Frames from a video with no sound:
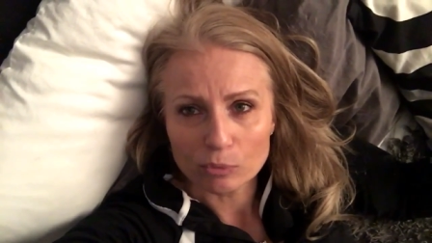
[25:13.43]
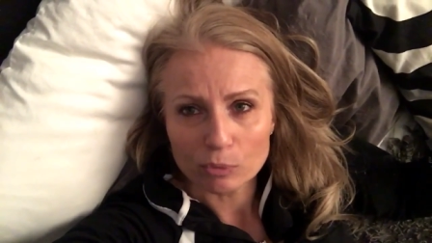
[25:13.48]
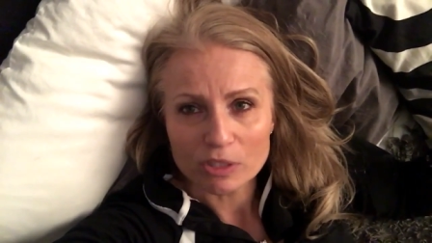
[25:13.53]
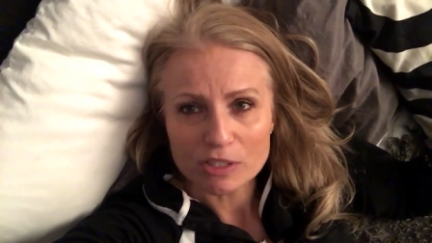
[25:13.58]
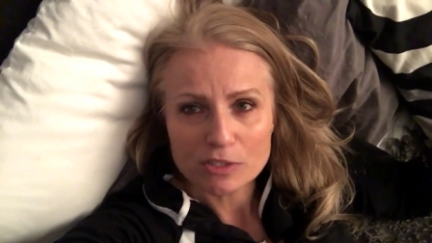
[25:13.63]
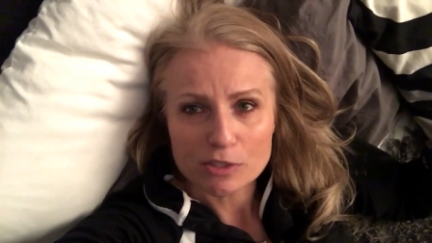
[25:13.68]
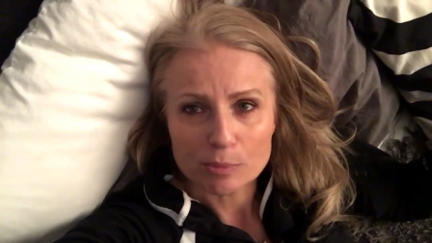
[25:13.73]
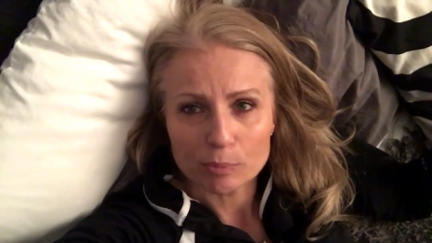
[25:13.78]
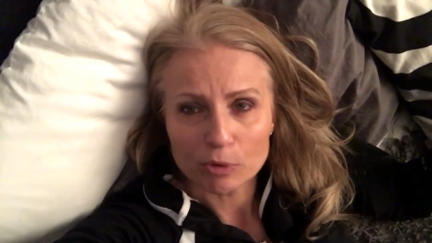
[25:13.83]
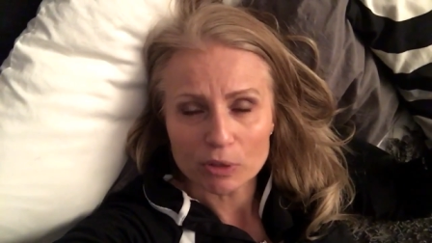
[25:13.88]

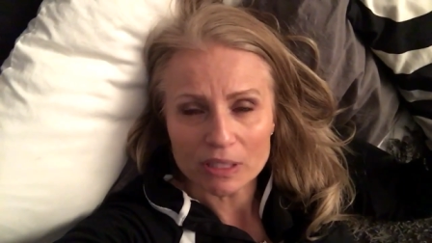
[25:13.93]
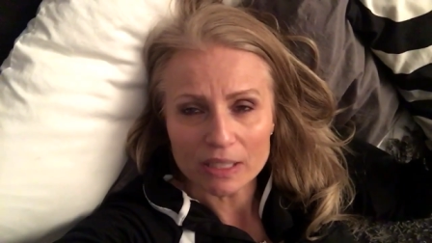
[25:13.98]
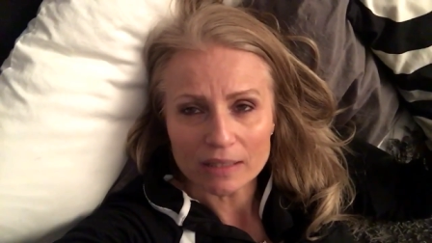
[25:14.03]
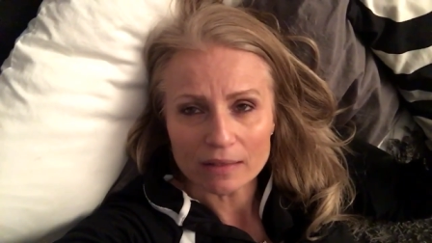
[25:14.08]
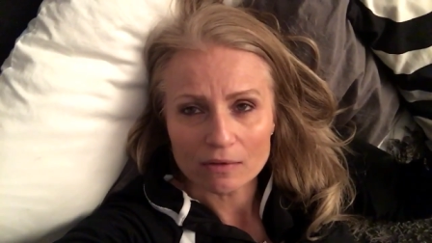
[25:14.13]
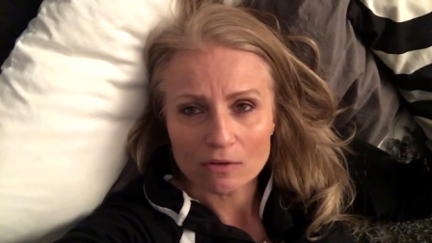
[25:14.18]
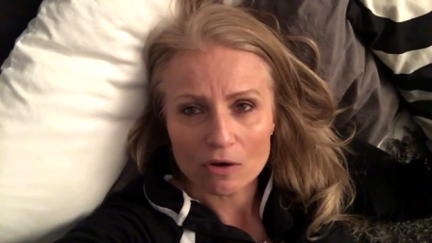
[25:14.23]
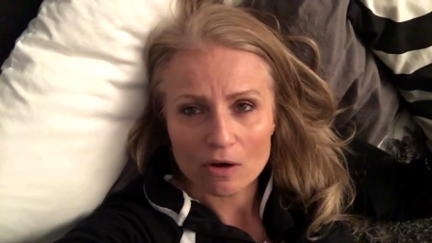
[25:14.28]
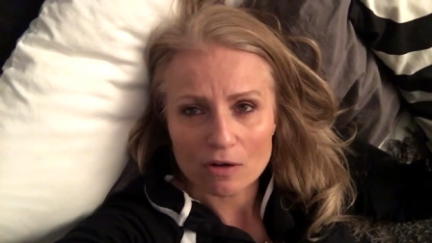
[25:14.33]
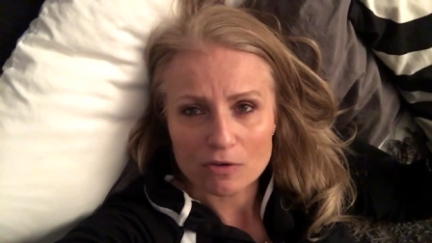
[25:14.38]
risk putting in the
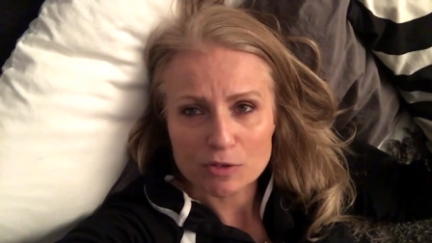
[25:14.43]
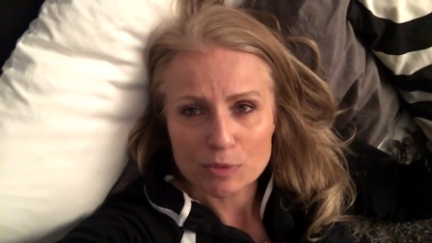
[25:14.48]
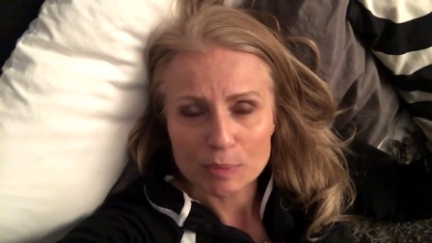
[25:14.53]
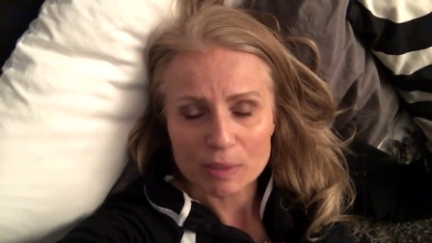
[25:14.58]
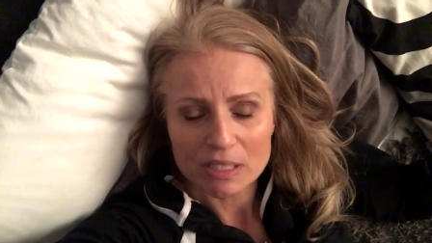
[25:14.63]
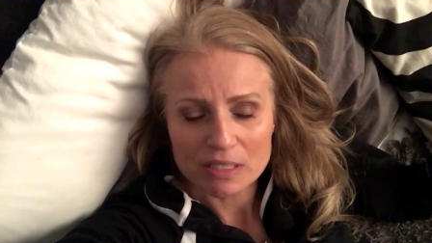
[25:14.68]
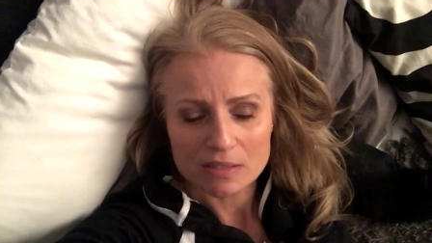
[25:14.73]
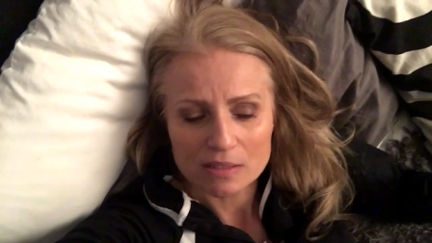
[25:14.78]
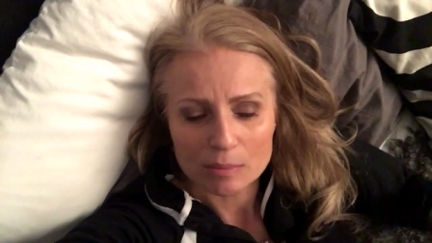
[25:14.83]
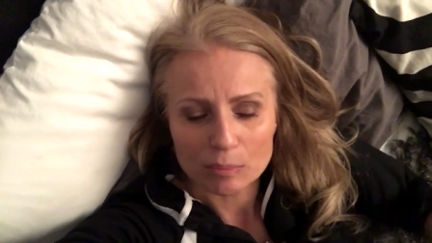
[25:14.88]
crawl
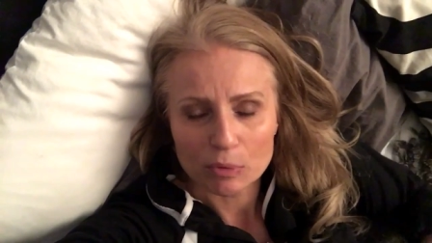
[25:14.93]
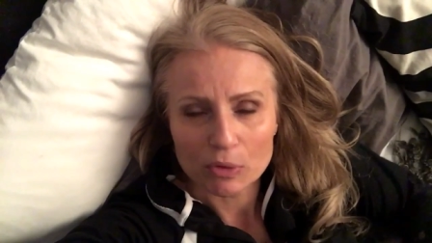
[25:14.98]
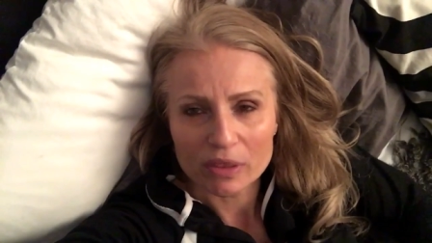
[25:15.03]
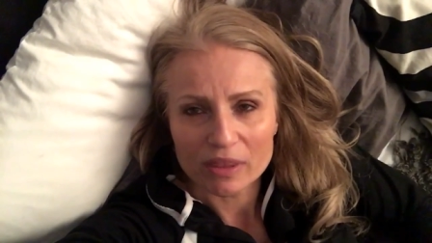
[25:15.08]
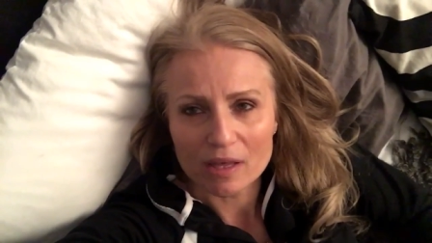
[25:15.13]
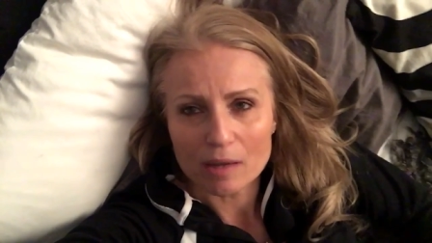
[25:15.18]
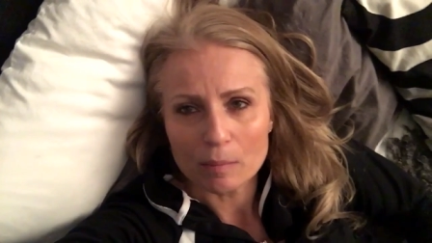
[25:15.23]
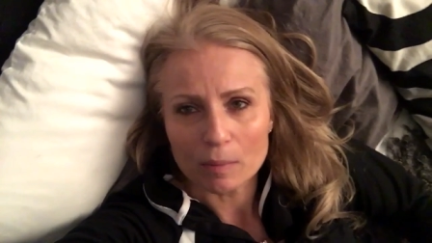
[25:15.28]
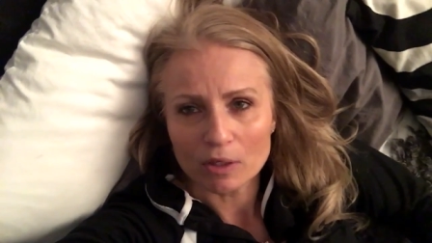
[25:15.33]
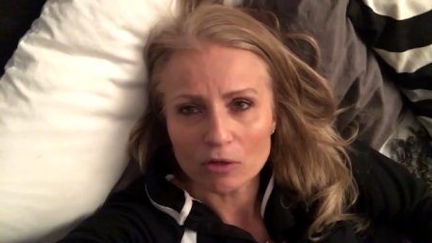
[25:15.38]
space. I put
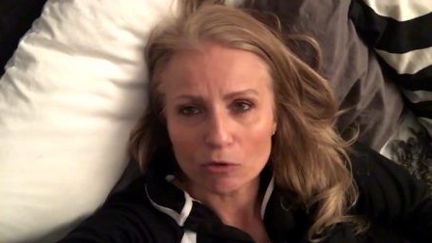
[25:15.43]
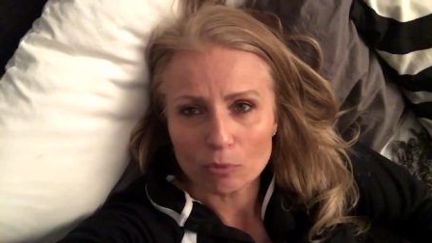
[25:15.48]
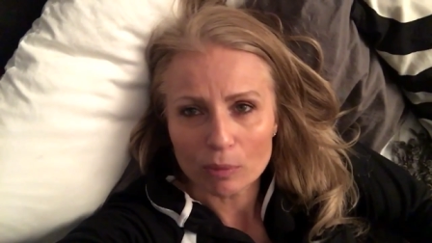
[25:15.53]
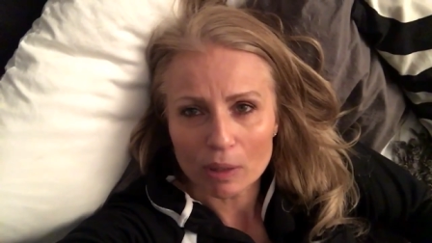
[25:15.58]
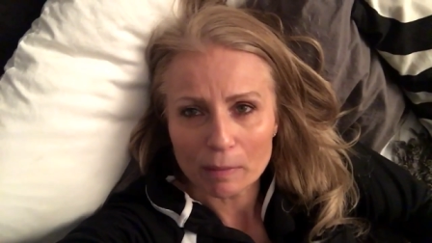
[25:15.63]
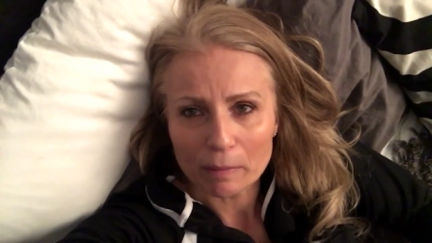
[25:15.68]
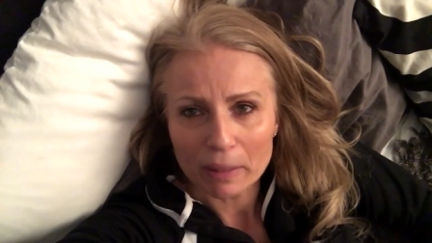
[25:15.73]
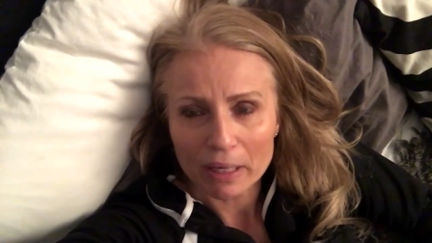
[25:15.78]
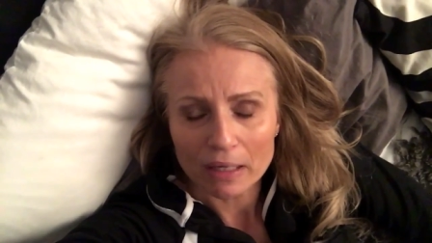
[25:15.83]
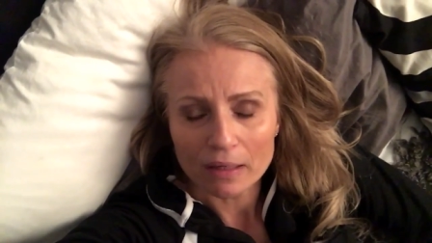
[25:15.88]
them under my
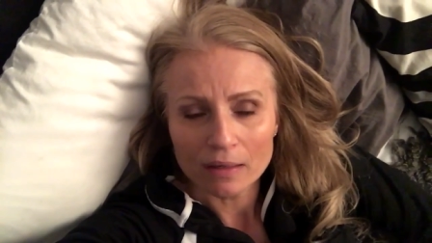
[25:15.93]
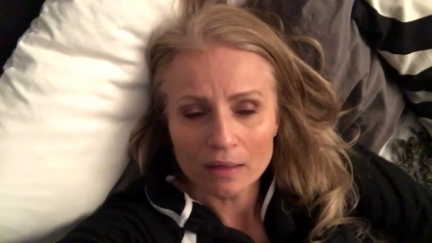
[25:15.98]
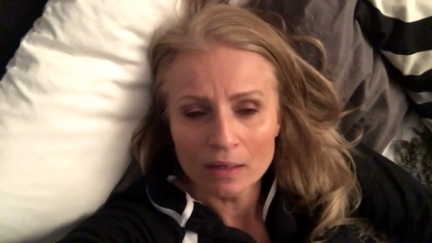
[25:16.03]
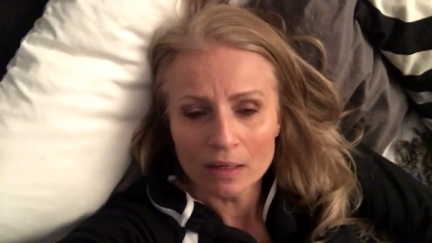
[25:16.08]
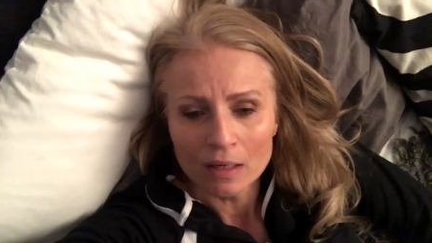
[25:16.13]
bed.